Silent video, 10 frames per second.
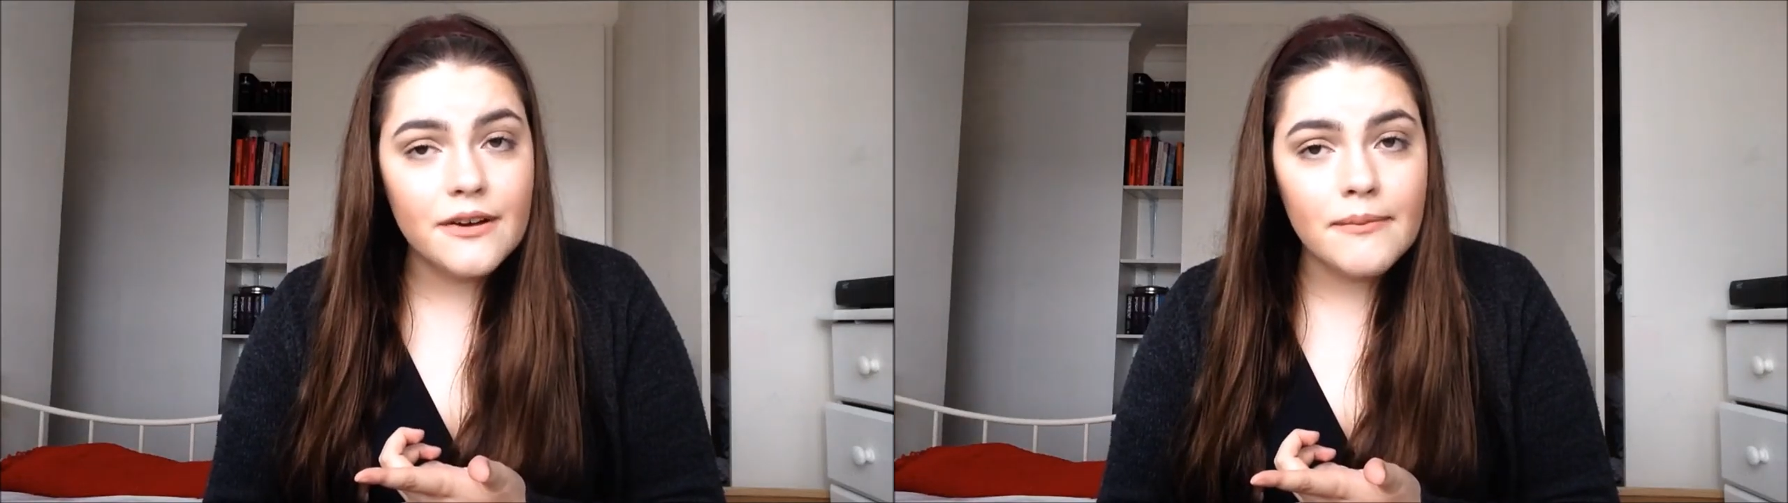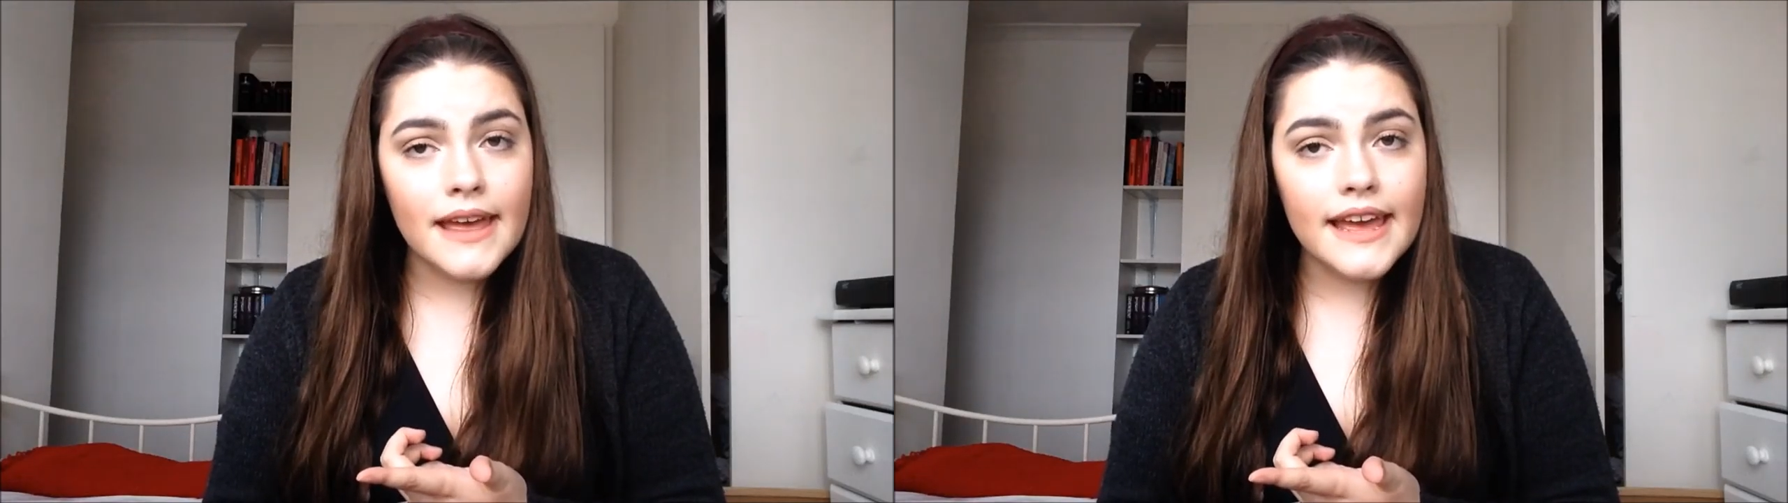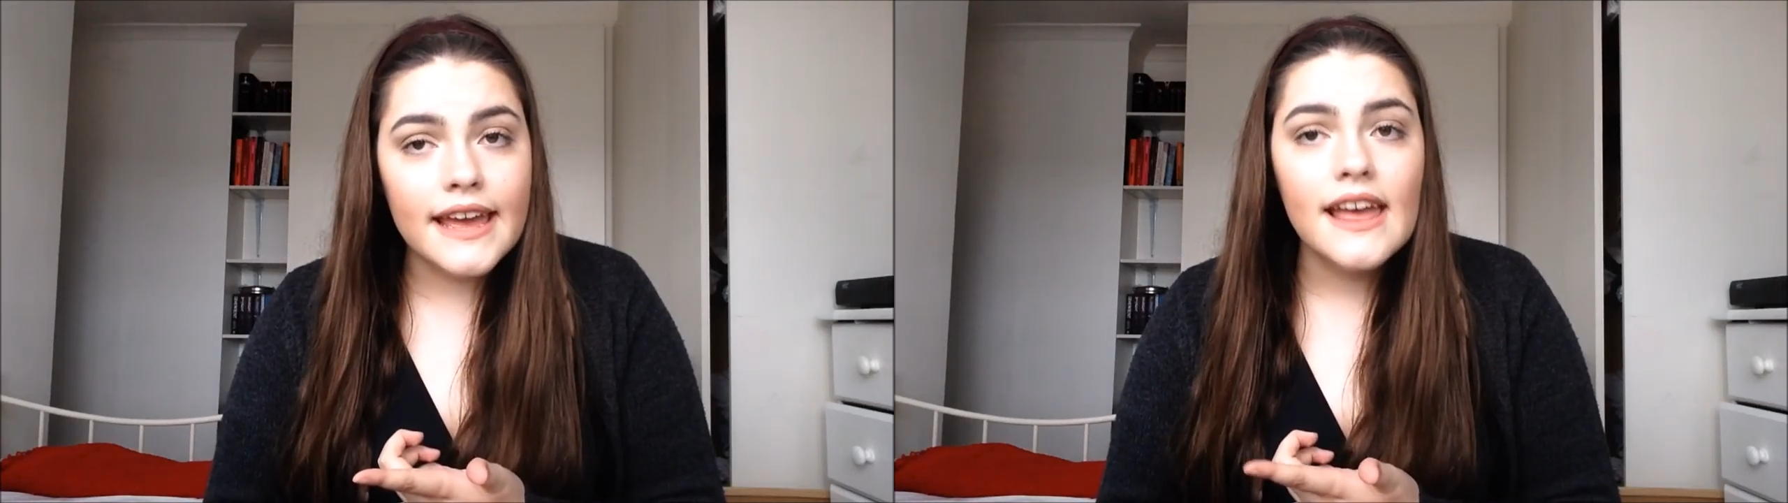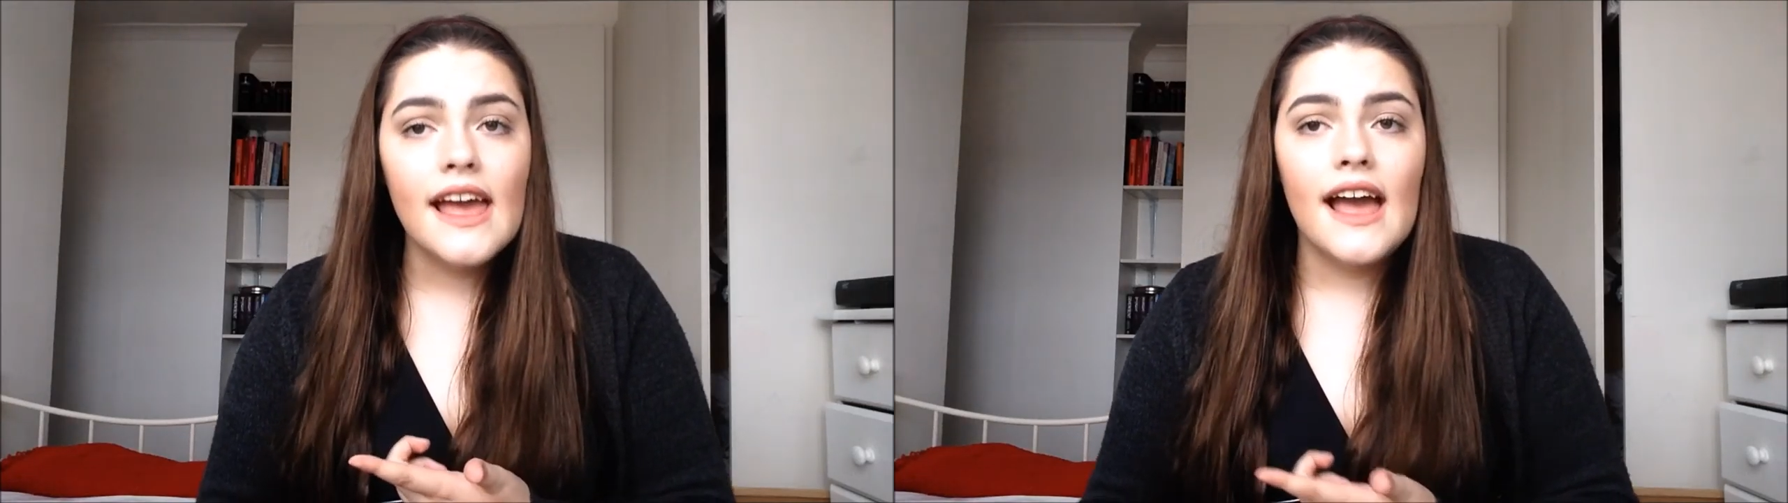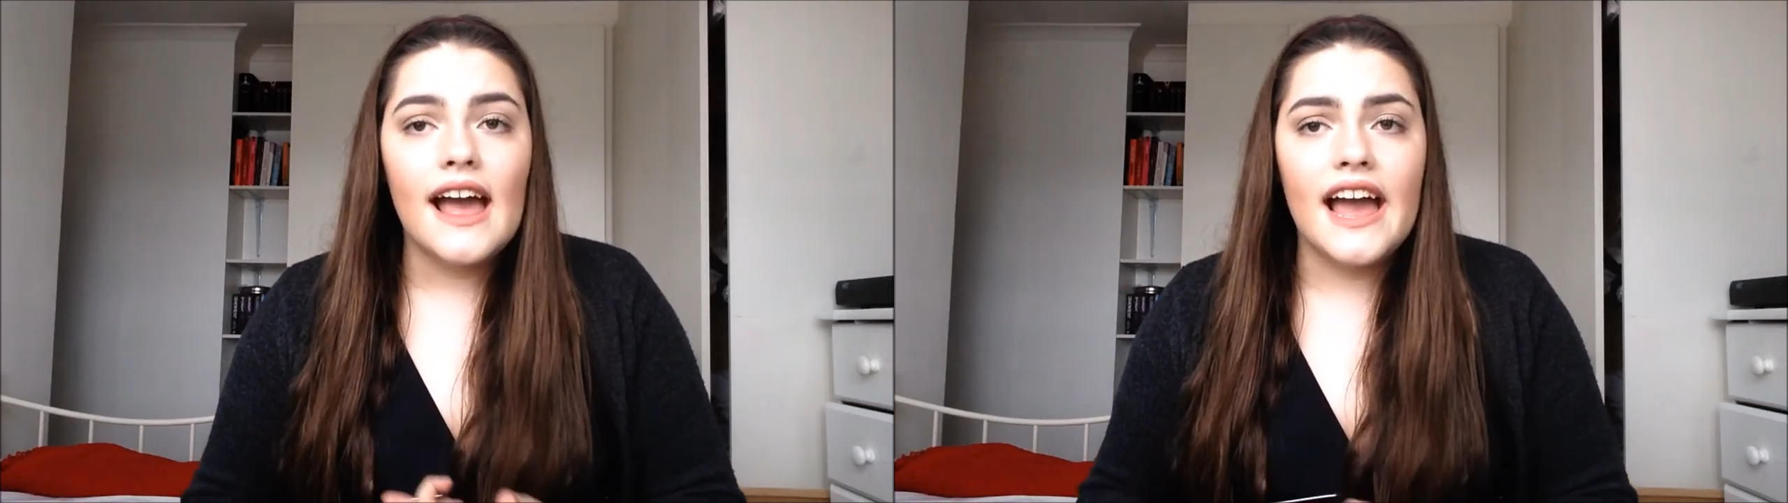on me
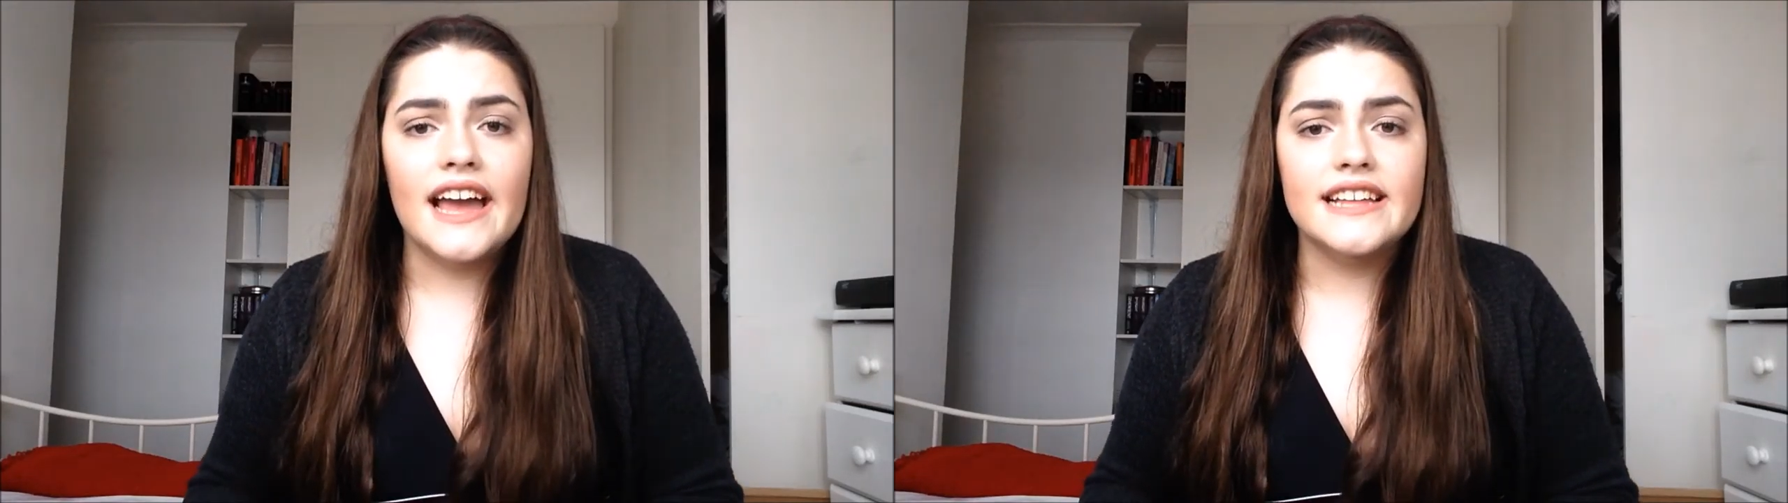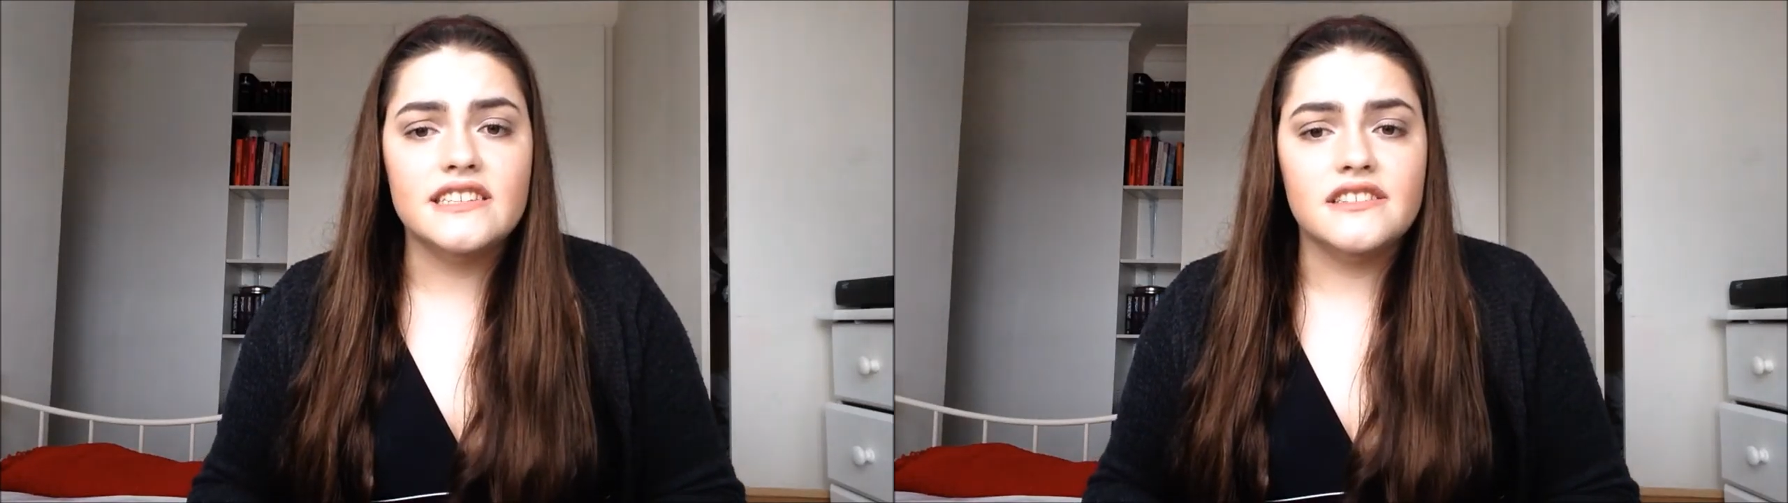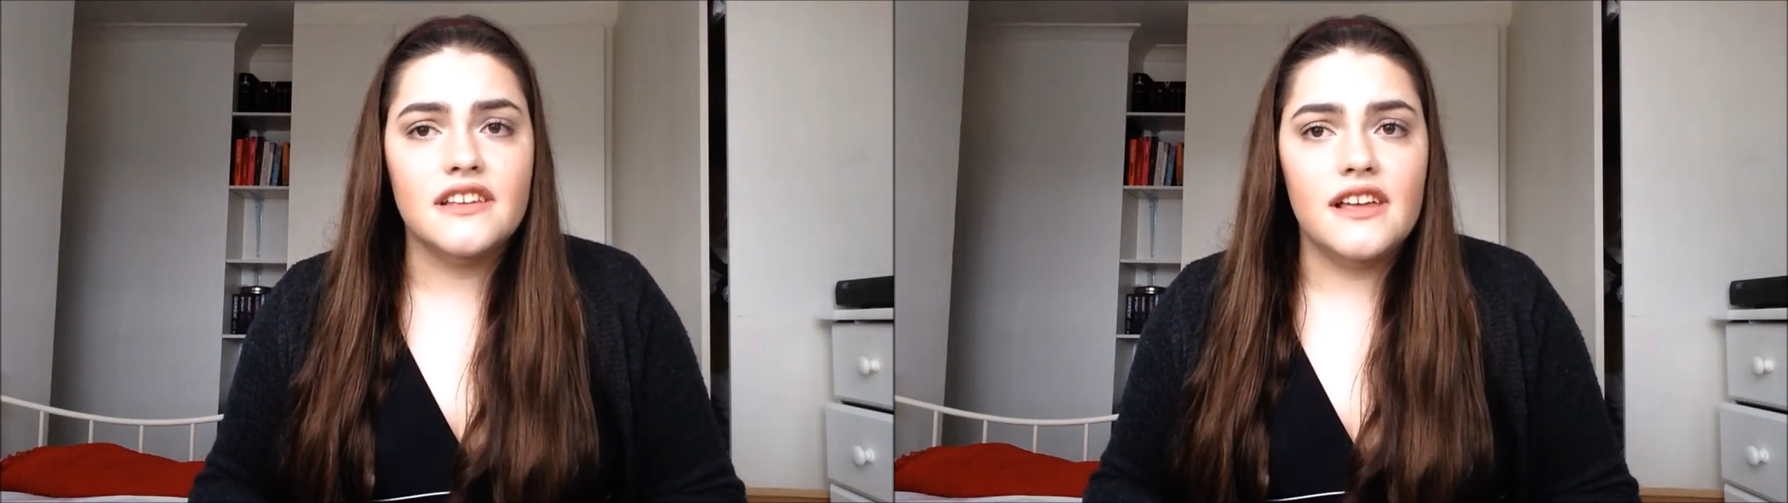and